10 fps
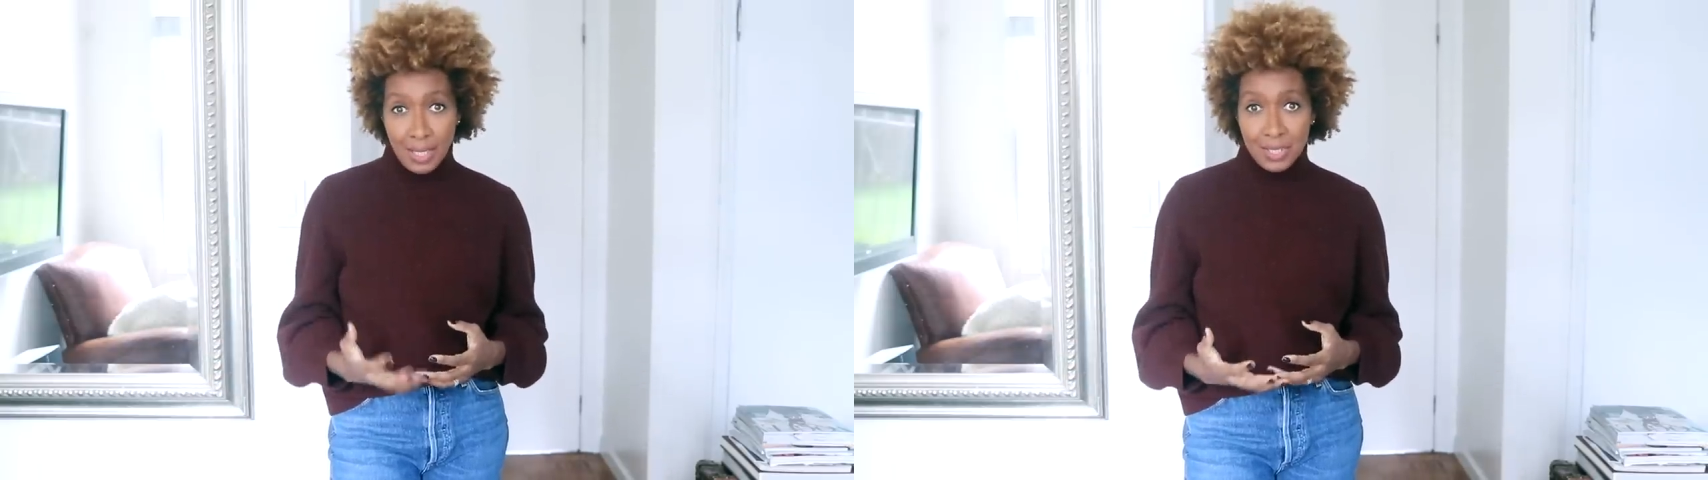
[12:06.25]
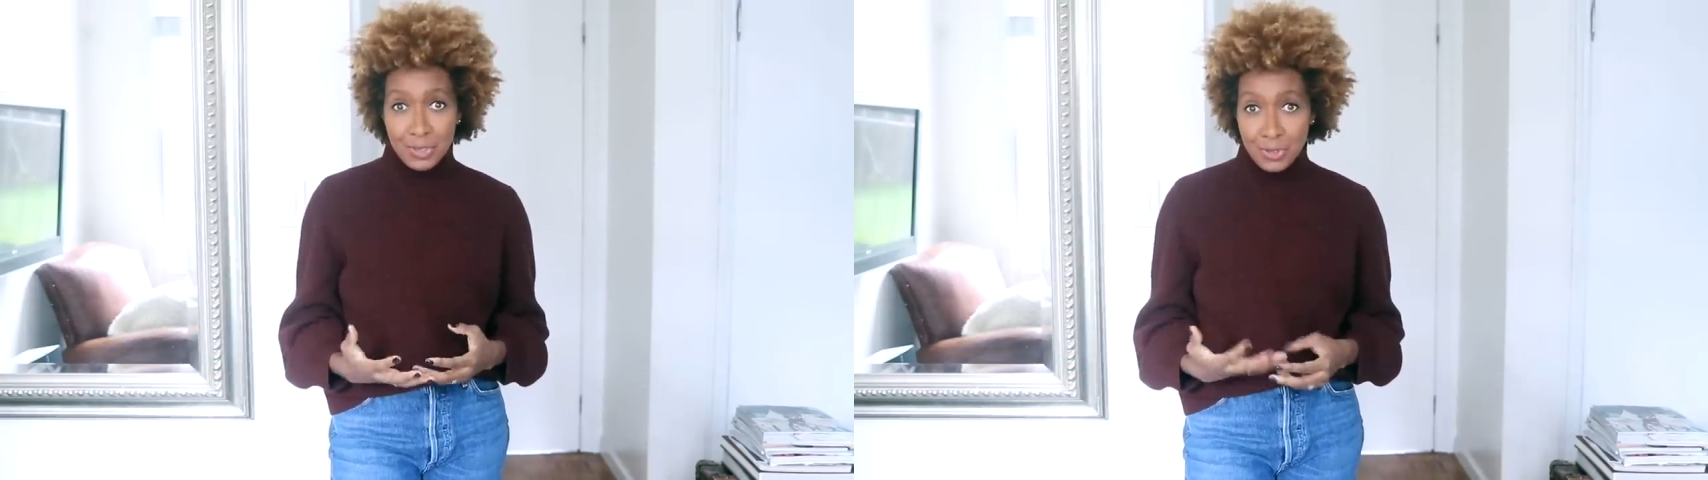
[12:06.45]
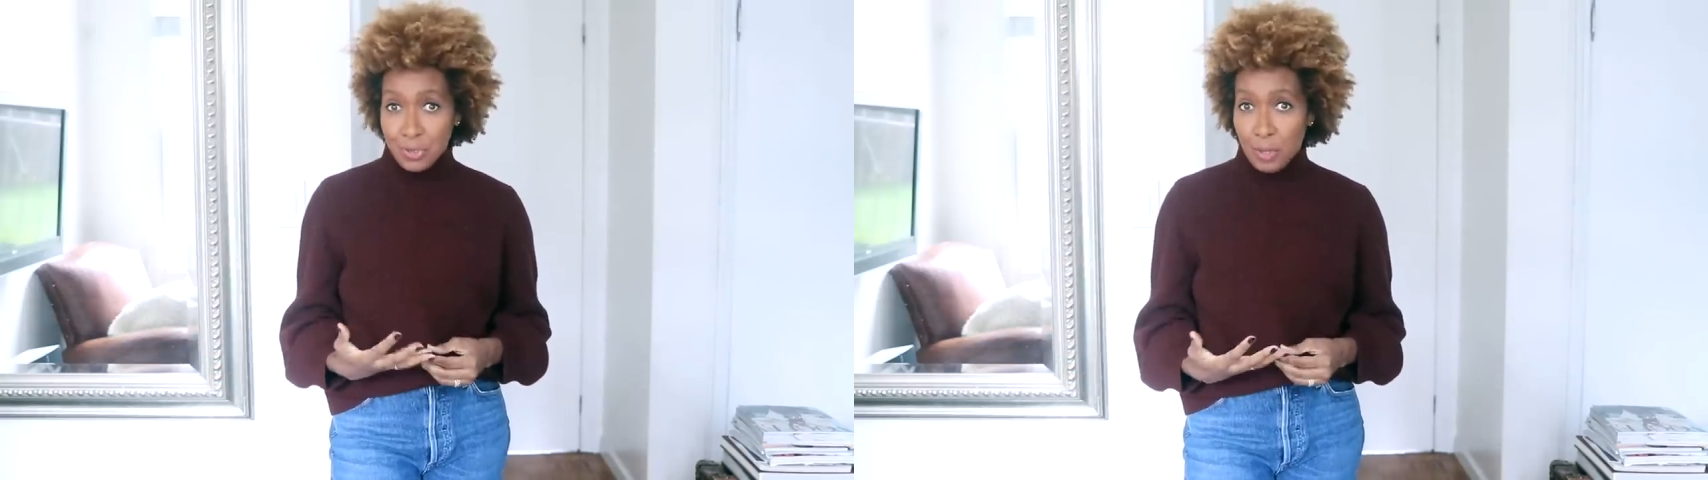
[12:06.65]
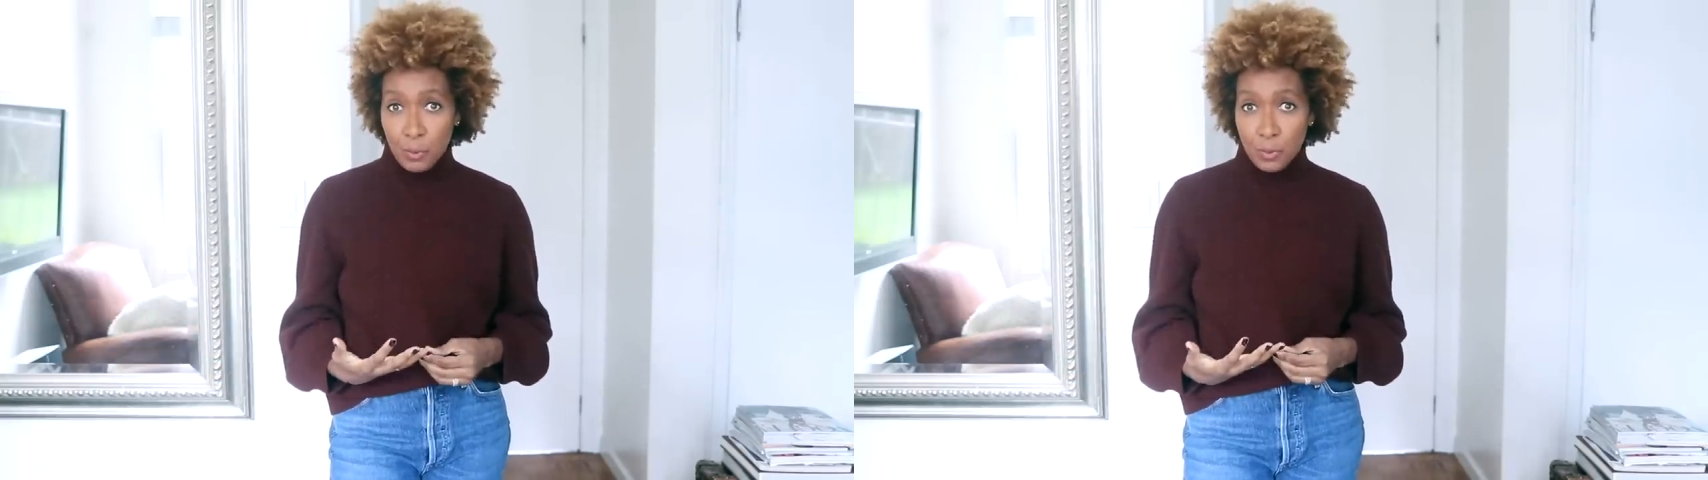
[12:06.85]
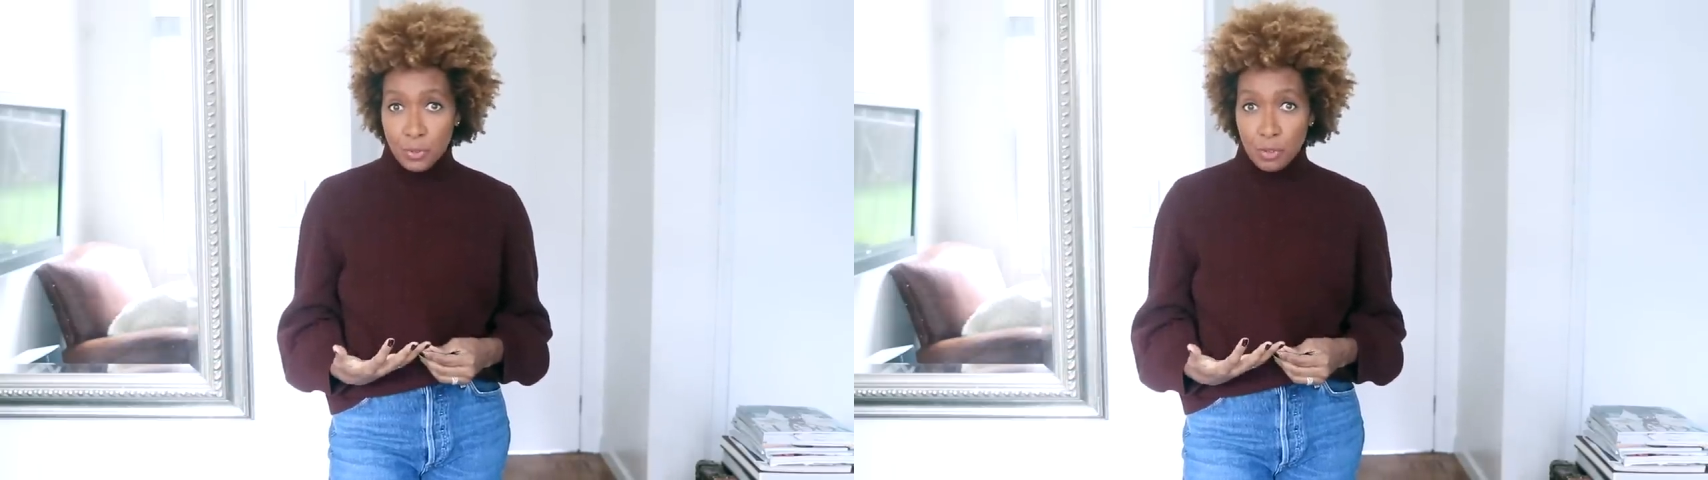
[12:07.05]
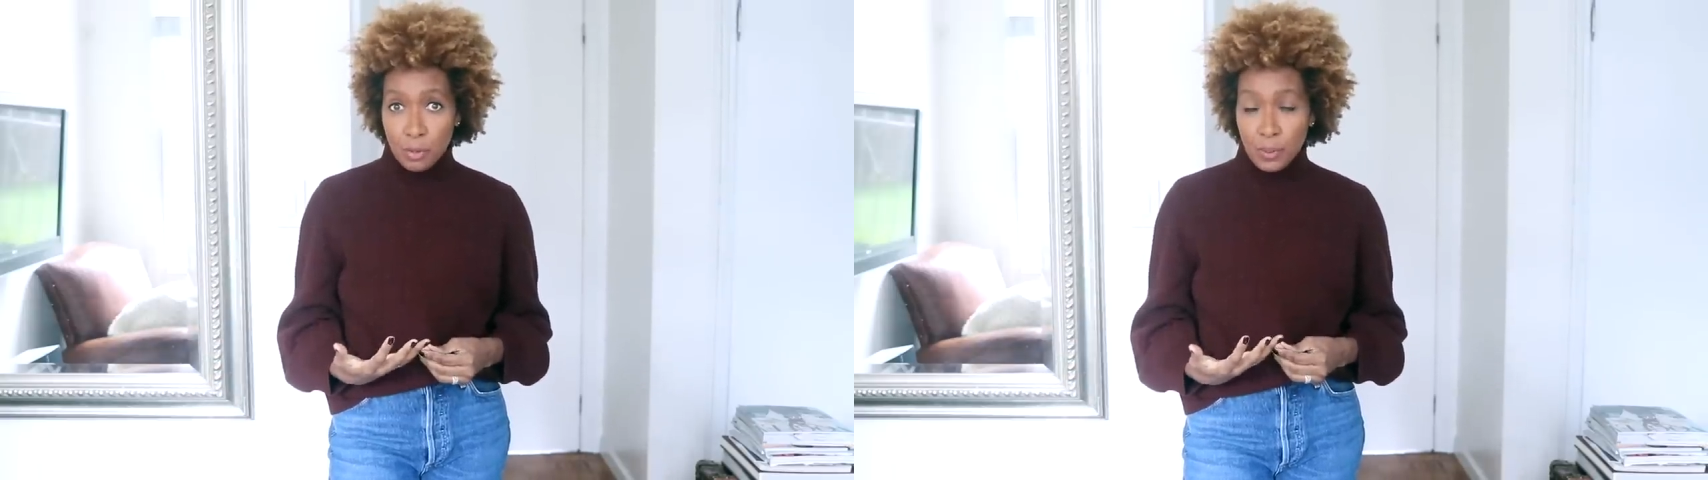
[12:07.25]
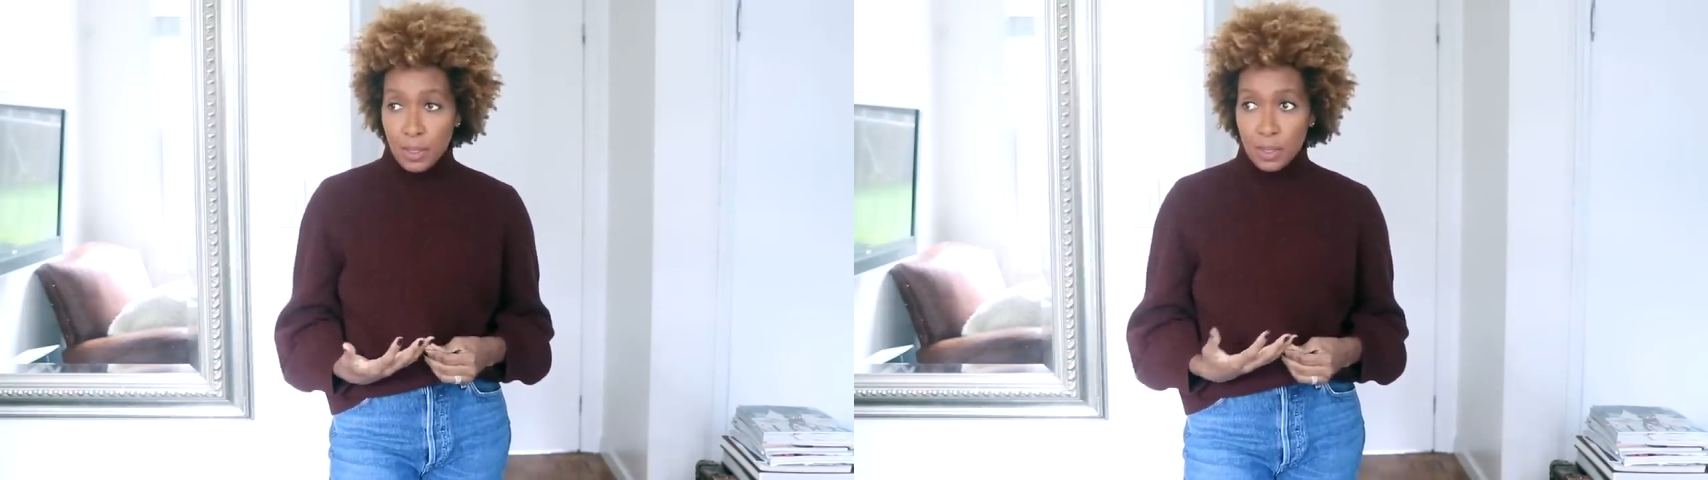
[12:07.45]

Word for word: extra to my wardrobe,